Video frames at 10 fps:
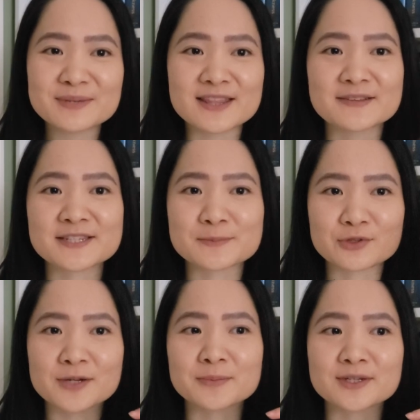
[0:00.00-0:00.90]
hit that
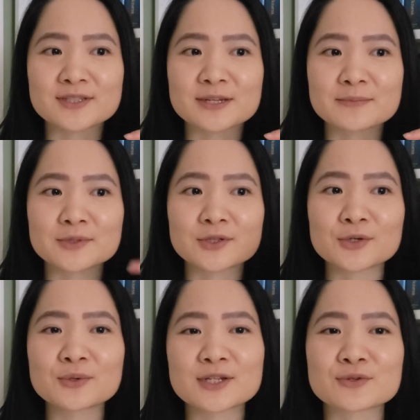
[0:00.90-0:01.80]
subscribe button down
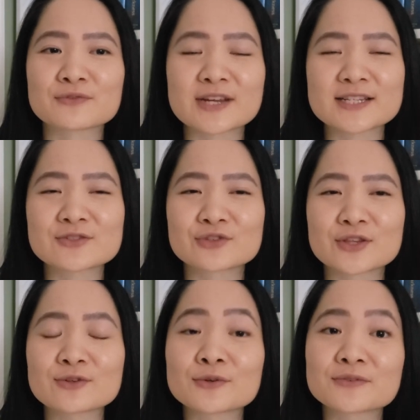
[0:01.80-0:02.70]
below, and don't forget to ring
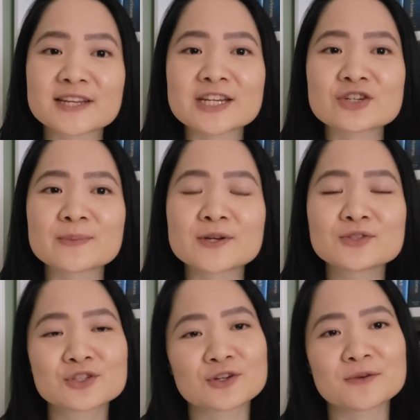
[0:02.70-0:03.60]
the notification bell
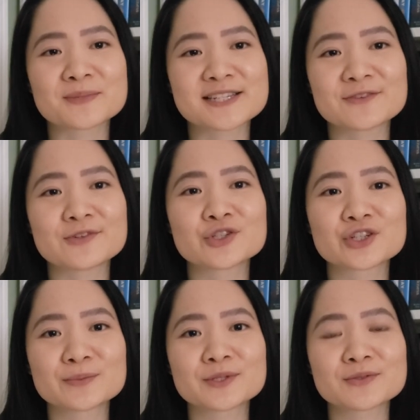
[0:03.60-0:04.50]
to not miss any future
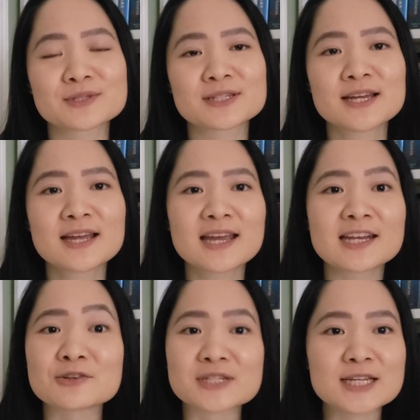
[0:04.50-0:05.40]
uploads. And
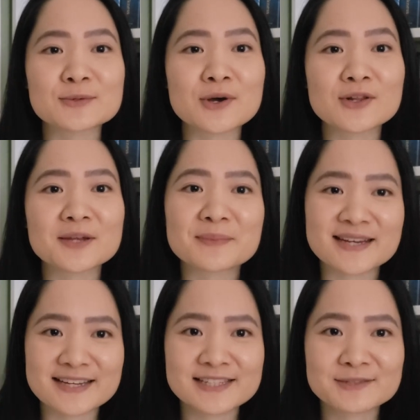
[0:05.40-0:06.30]
I'll see you all in my
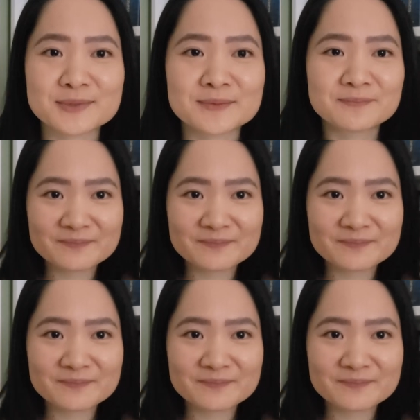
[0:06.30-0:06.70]
next one.